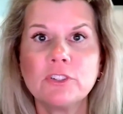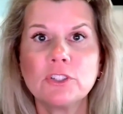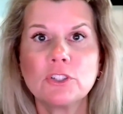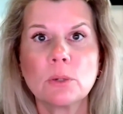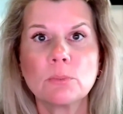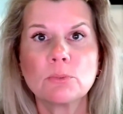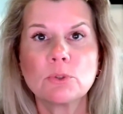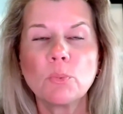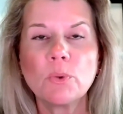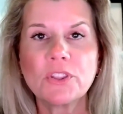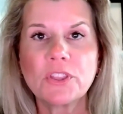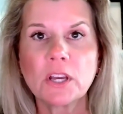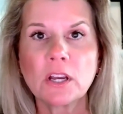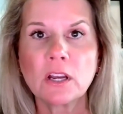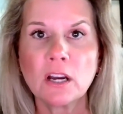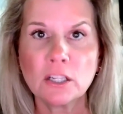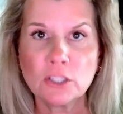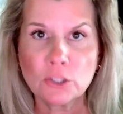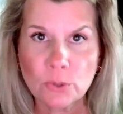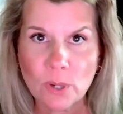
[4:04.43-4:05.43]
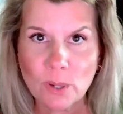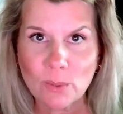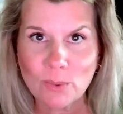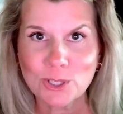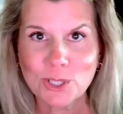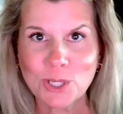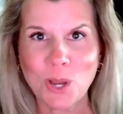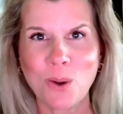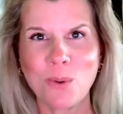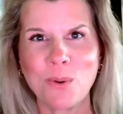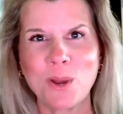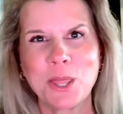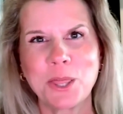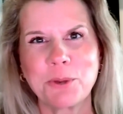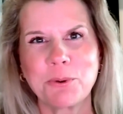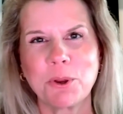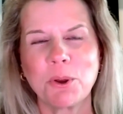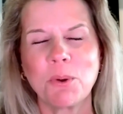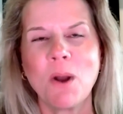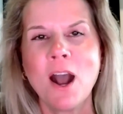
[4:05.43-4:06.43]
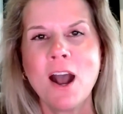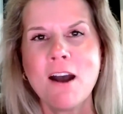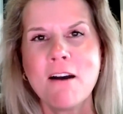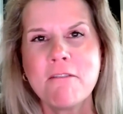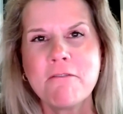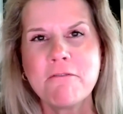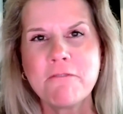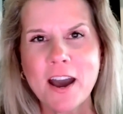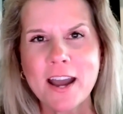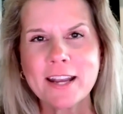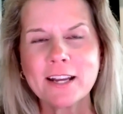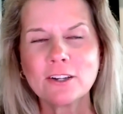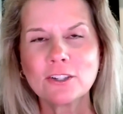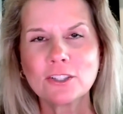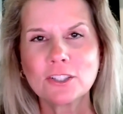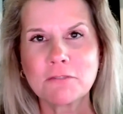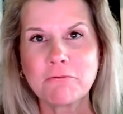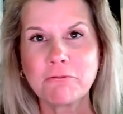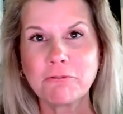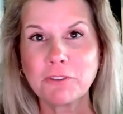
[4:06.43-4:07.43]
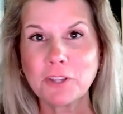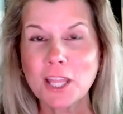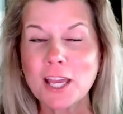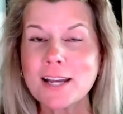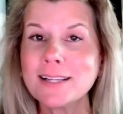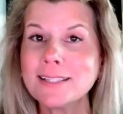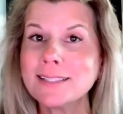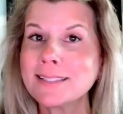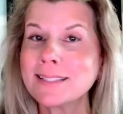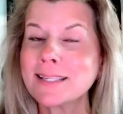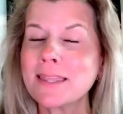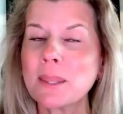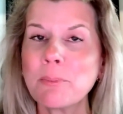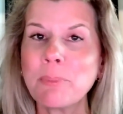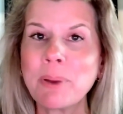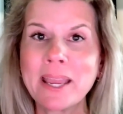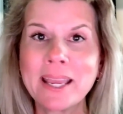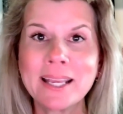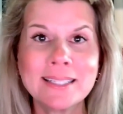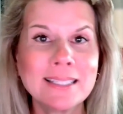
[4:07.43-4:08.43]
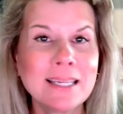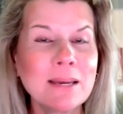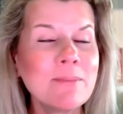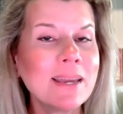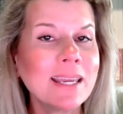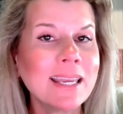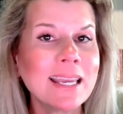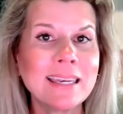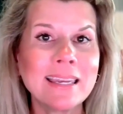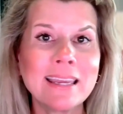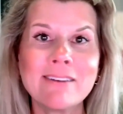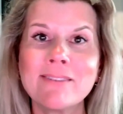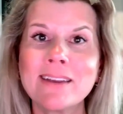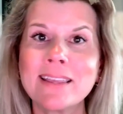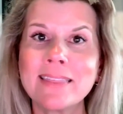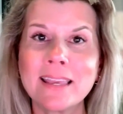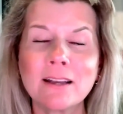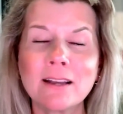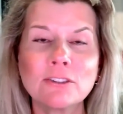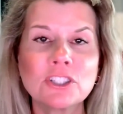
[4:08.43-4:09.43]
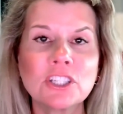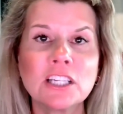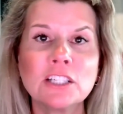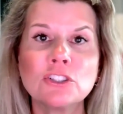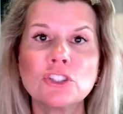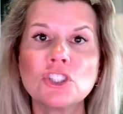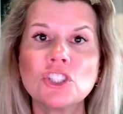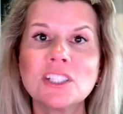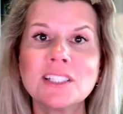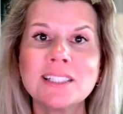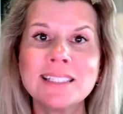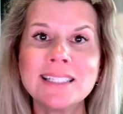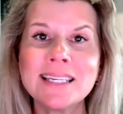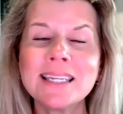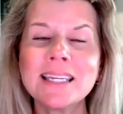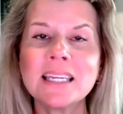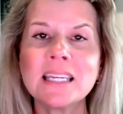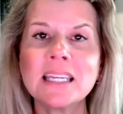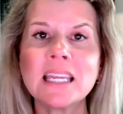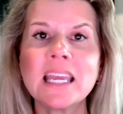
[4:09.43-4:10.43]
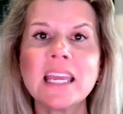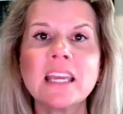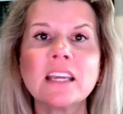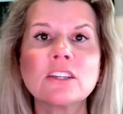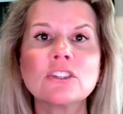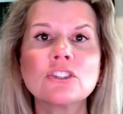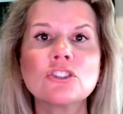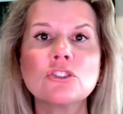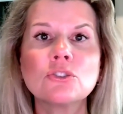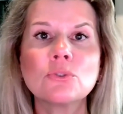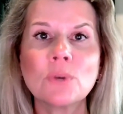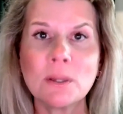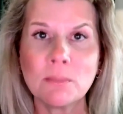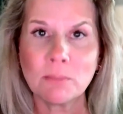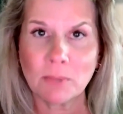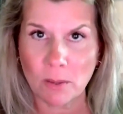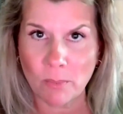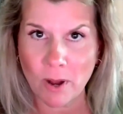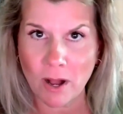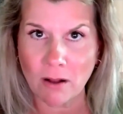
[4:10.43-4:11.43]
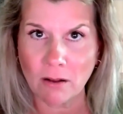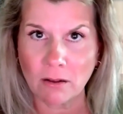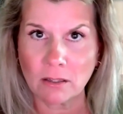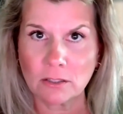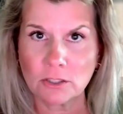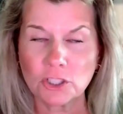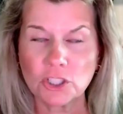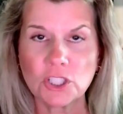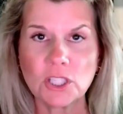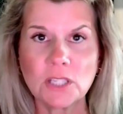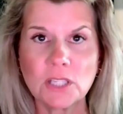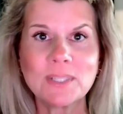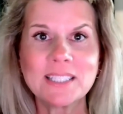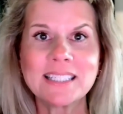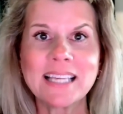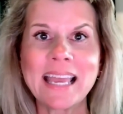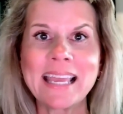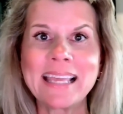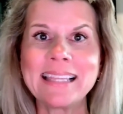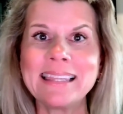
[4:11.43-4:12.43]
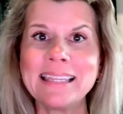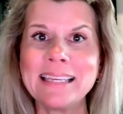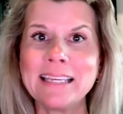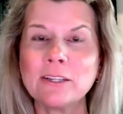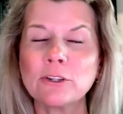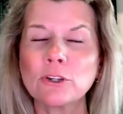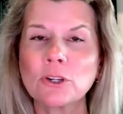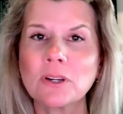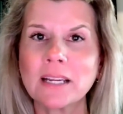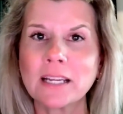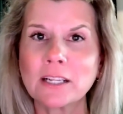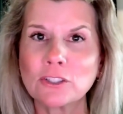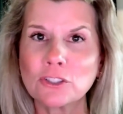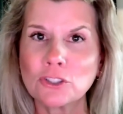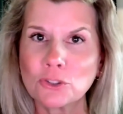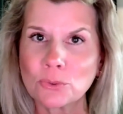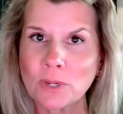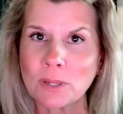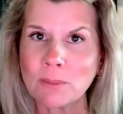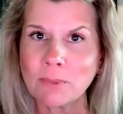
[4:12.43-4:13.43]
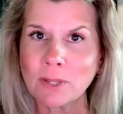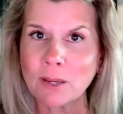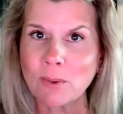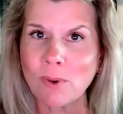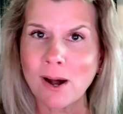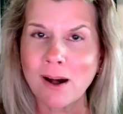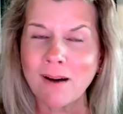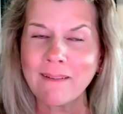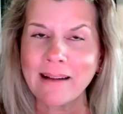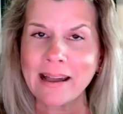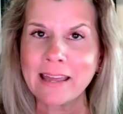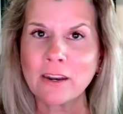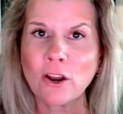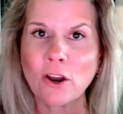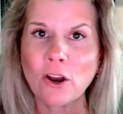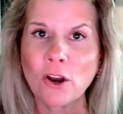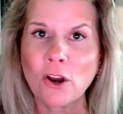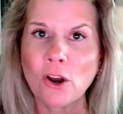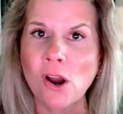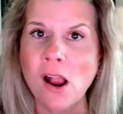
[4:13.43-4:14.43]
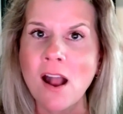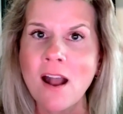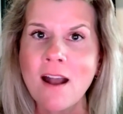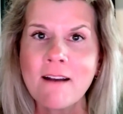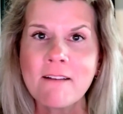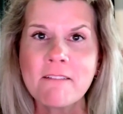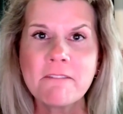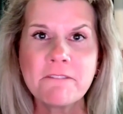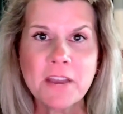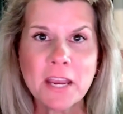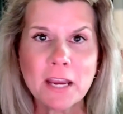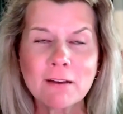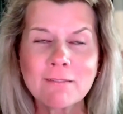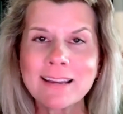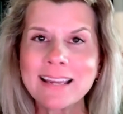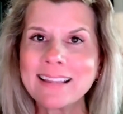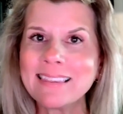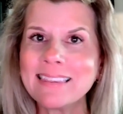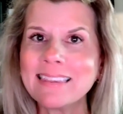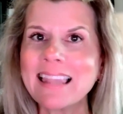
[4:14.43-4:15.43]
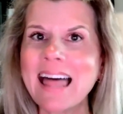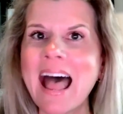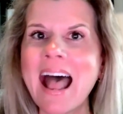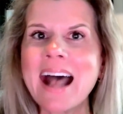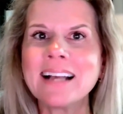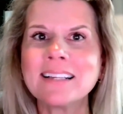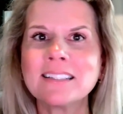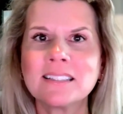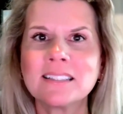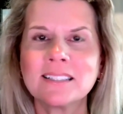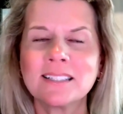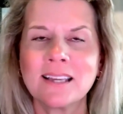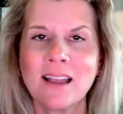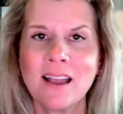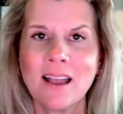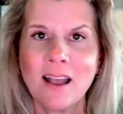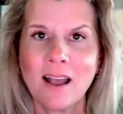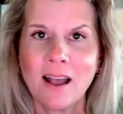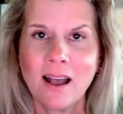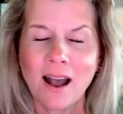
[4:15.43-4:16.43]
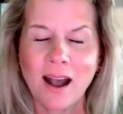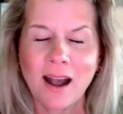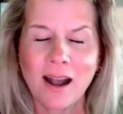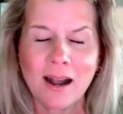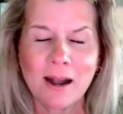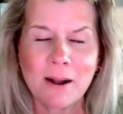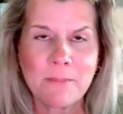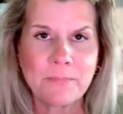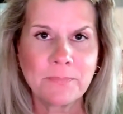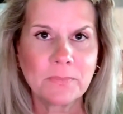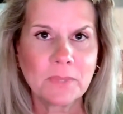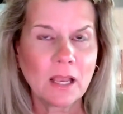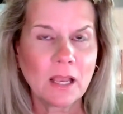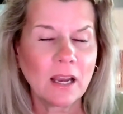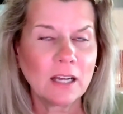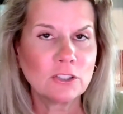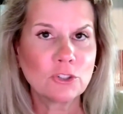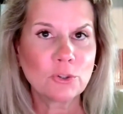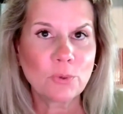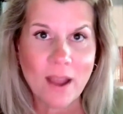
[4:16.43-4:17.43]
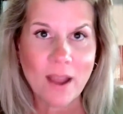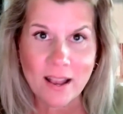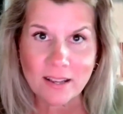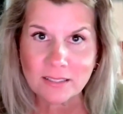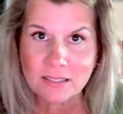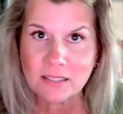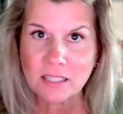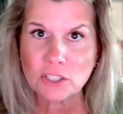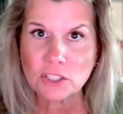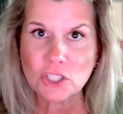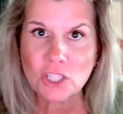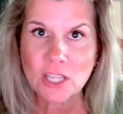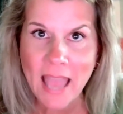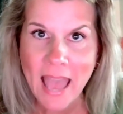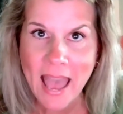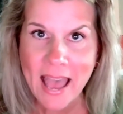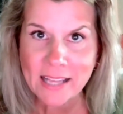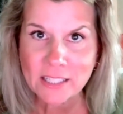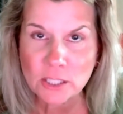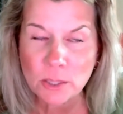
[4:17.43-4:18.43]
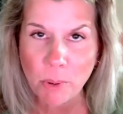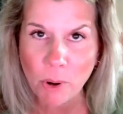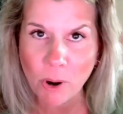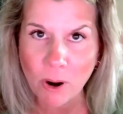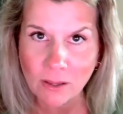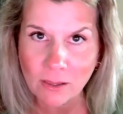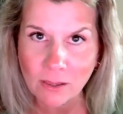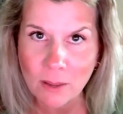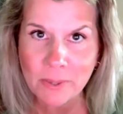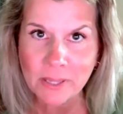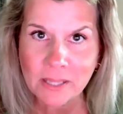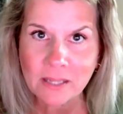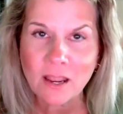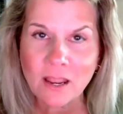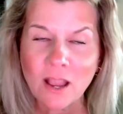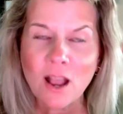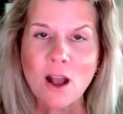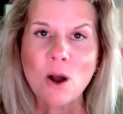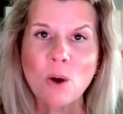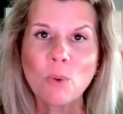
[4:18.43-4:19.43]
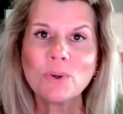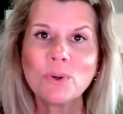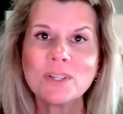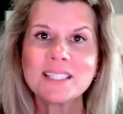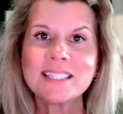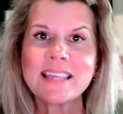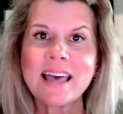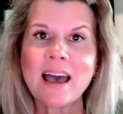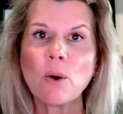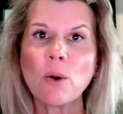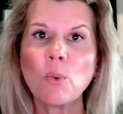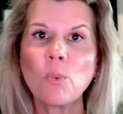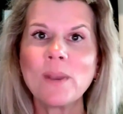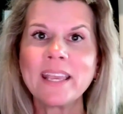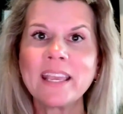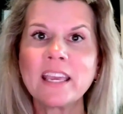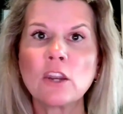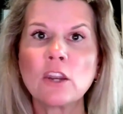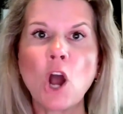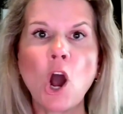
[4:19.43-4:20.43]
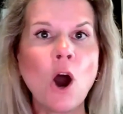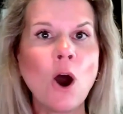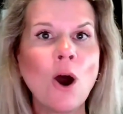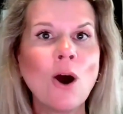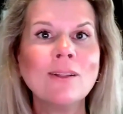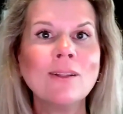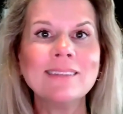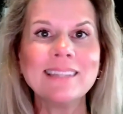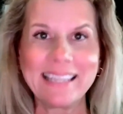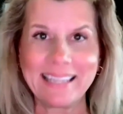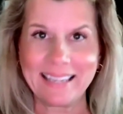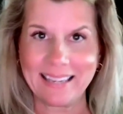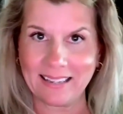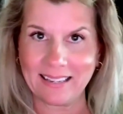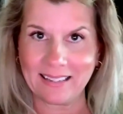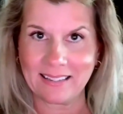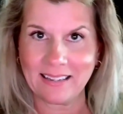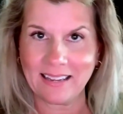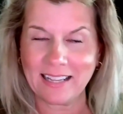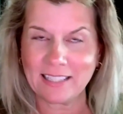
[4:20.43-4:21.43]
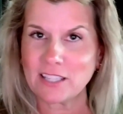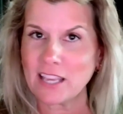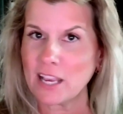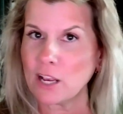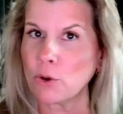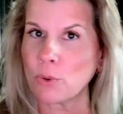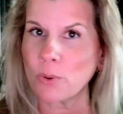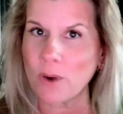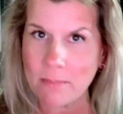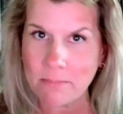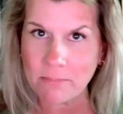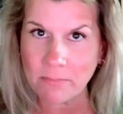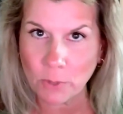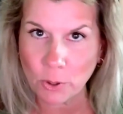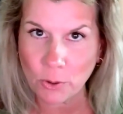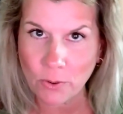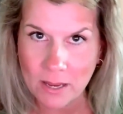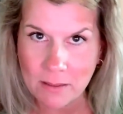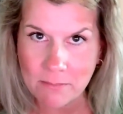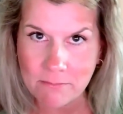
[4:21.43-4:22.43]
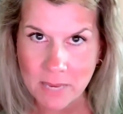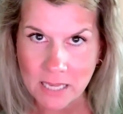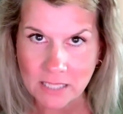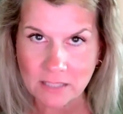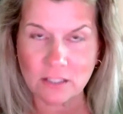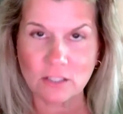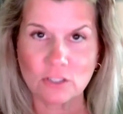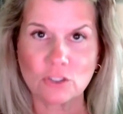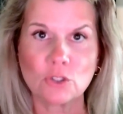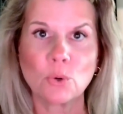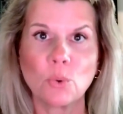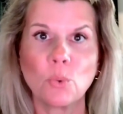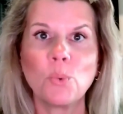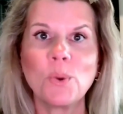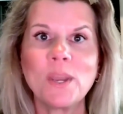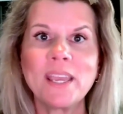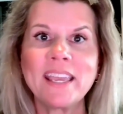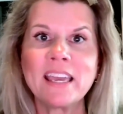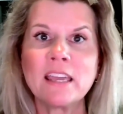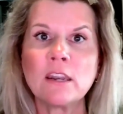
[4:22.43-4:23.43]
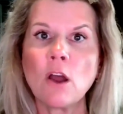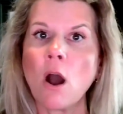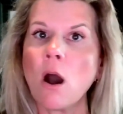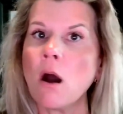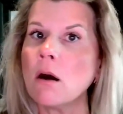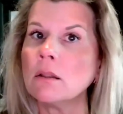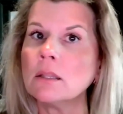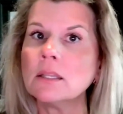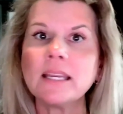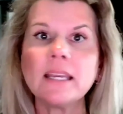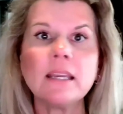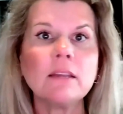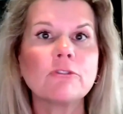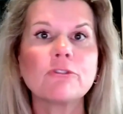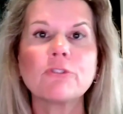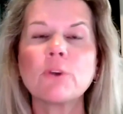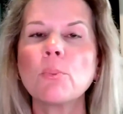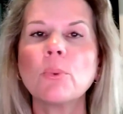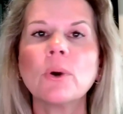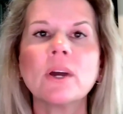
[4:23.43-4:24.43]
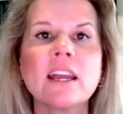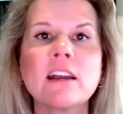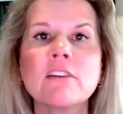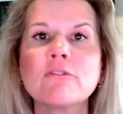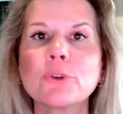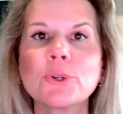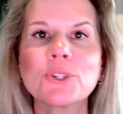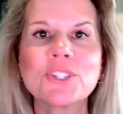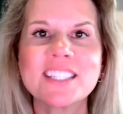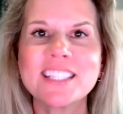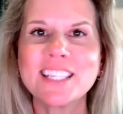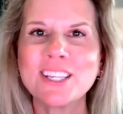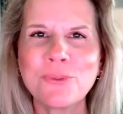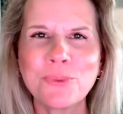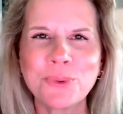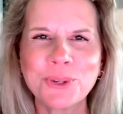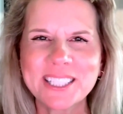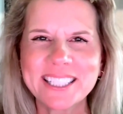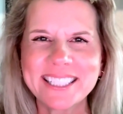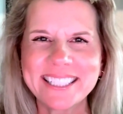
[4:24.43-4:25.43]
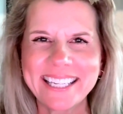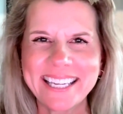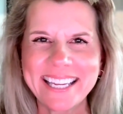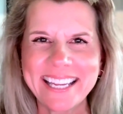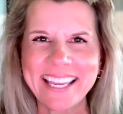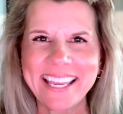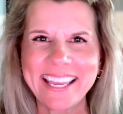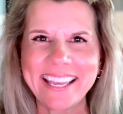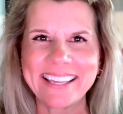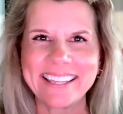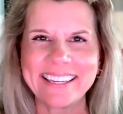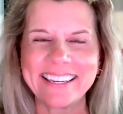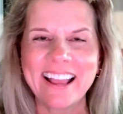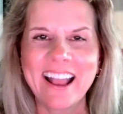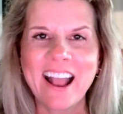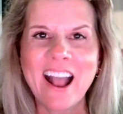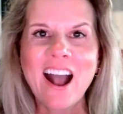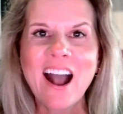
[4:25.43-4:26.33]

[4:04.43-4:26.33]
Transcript: in terms of what the country was going through, fires and floods and the pandemic and everything else. And she did it extremely well. She was a leader extremely well. And her very last address that she had to Parliament was that we can all lead. It's a great message. We can all lead from whatever seat we're sitting in.